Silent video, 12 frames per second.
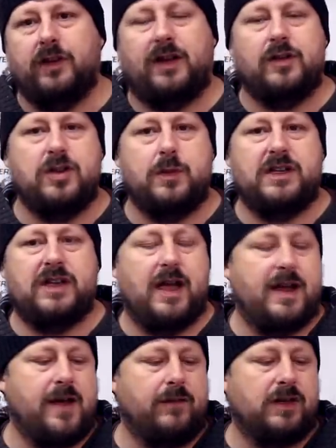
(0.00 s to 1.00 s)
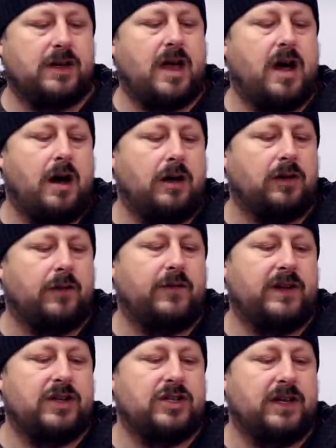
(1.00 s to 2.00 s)
don't you, when you're going over your car and you're
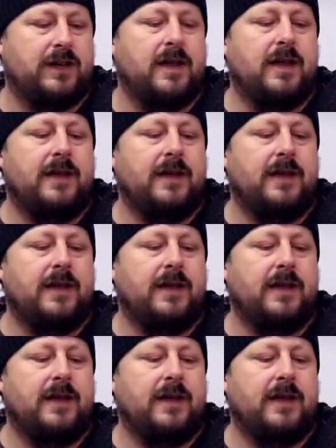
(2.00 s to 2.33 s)
finishing.